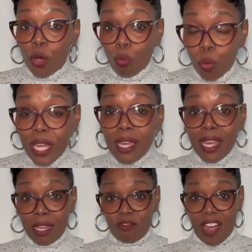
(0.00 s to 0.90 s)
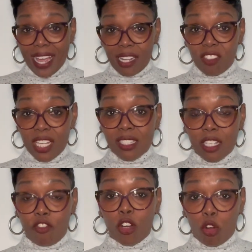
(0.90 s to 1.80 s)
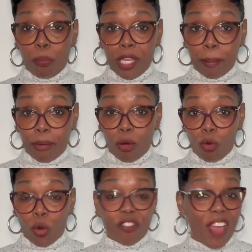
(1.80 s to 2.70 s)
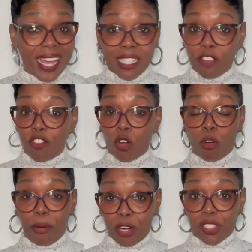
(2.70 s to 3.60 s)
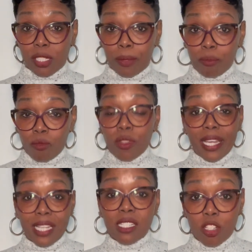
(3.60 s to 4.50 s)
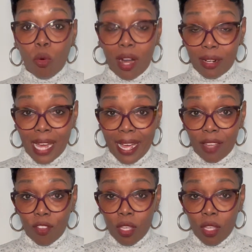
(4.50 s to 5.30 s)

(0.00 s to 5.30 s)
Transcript: we invited these difficult people or that difficult person into our life.